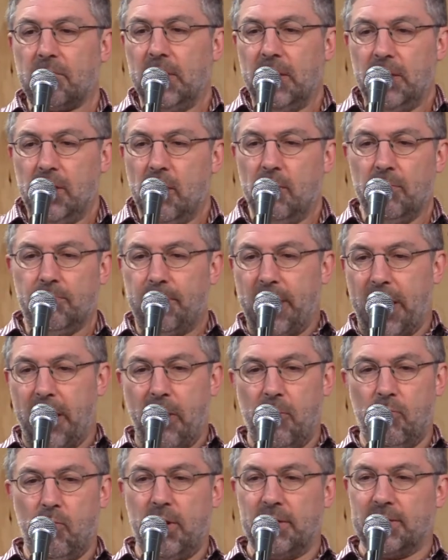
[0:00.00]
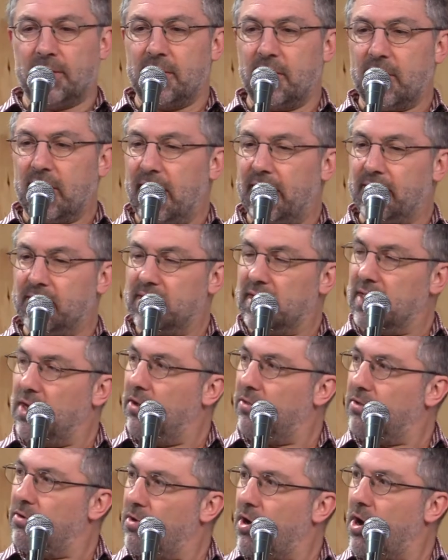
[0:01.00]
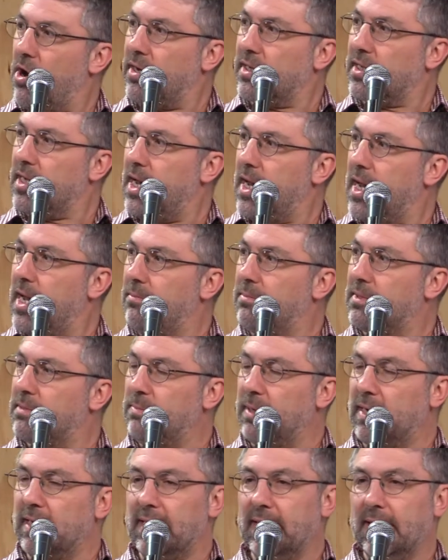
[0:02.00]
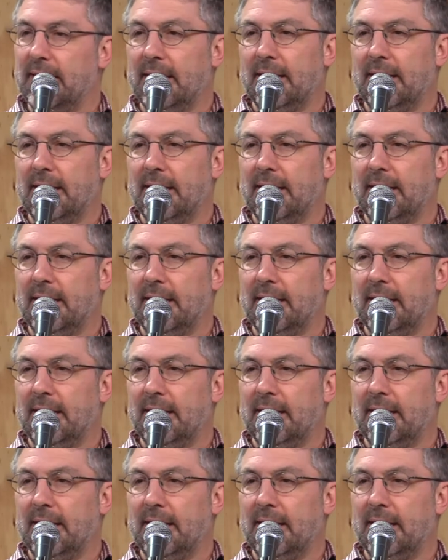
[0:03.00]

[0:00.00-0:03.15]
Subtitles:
a parent wants their kids to go through hard times, but